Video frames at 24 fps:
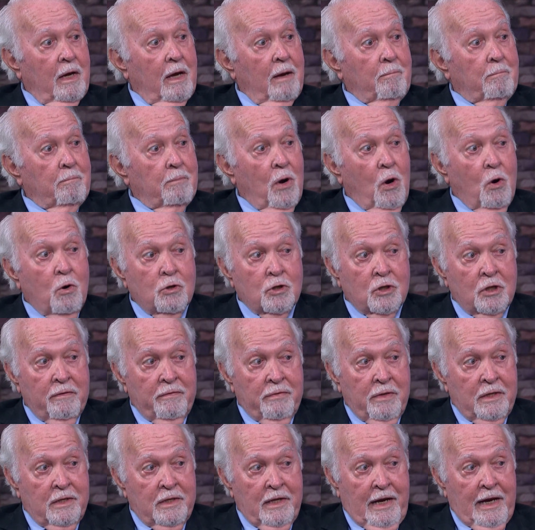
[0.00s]
Most of
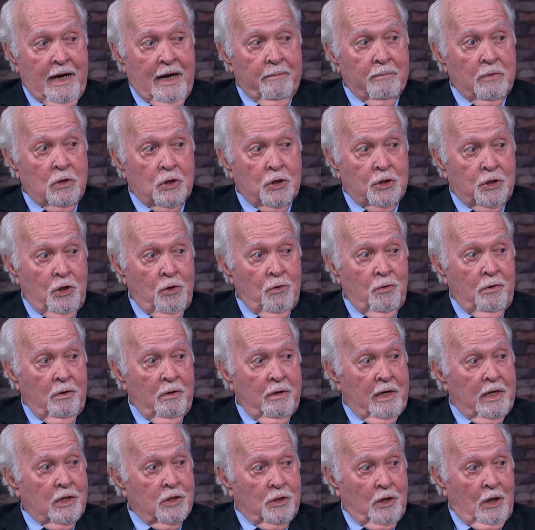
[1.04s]
the time, the
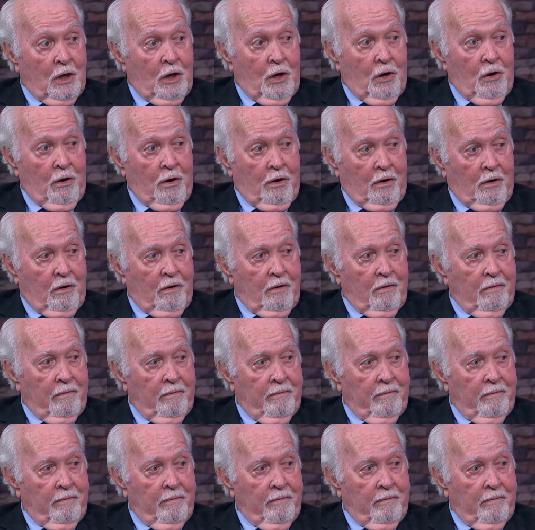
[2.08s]
student is the learner.